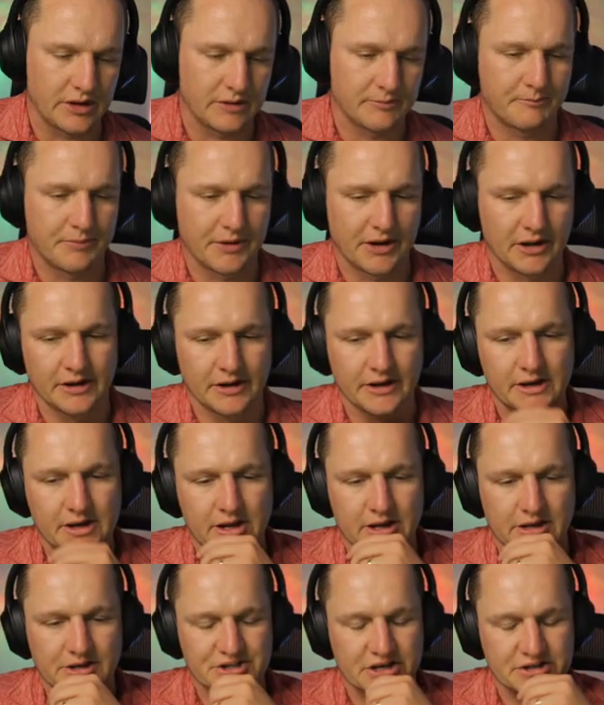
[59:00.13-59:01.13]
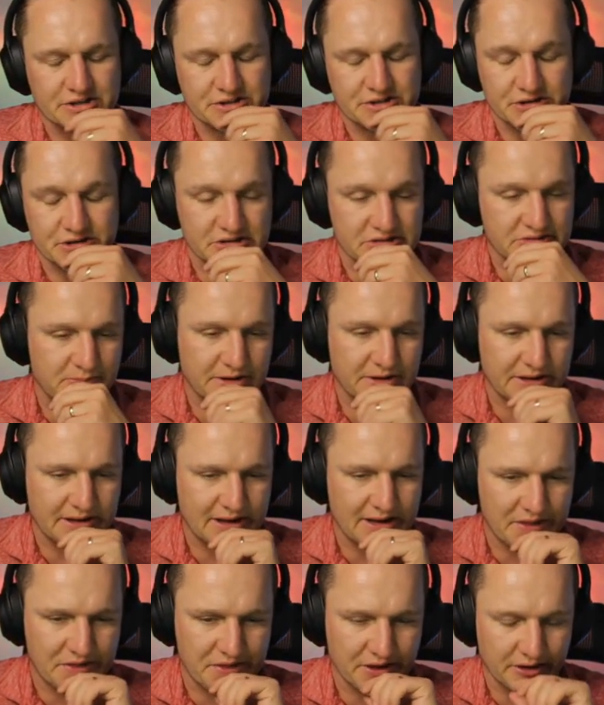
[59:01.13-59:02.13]
Palhinha and Jesus, but
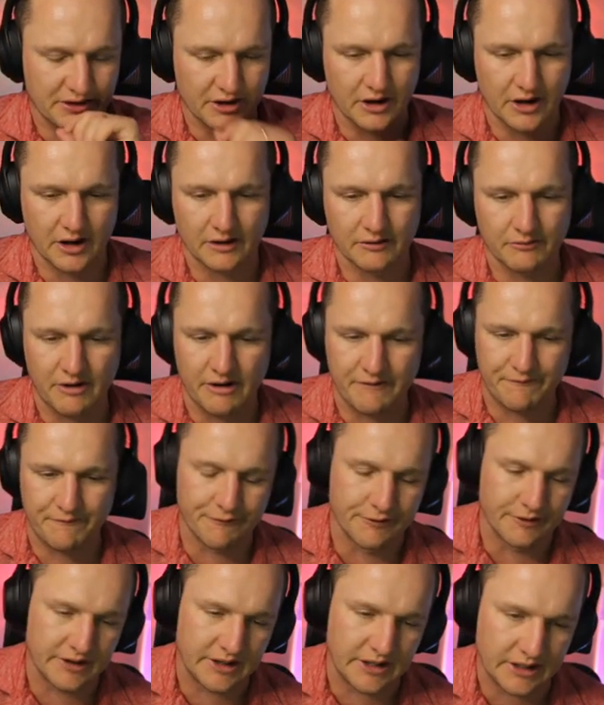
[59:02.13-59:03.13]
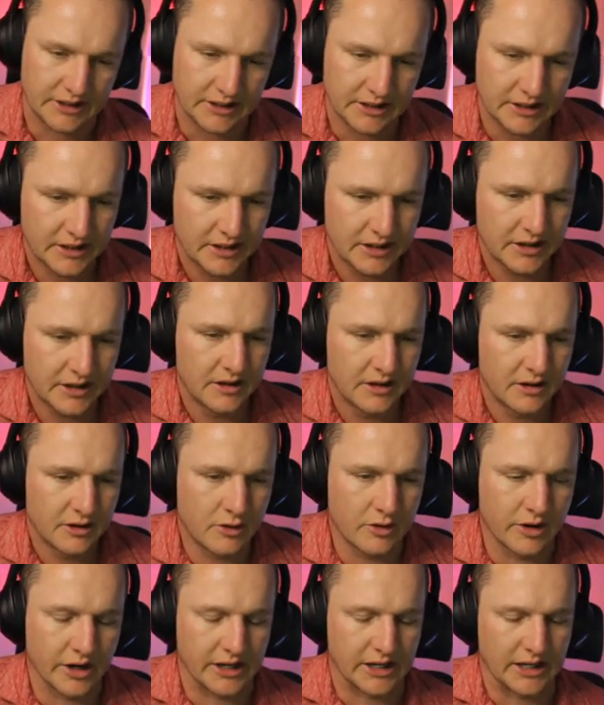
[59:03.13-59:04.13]
nothing going. Referee
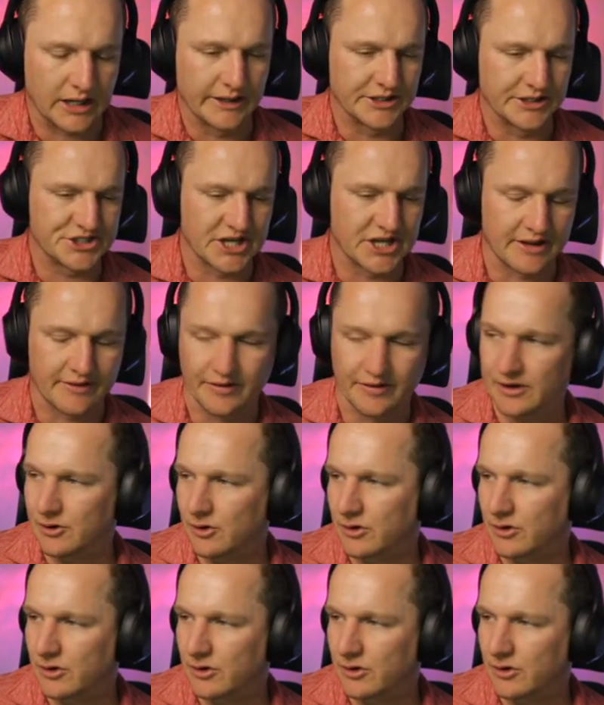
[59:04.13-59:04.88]
quickly shutting it all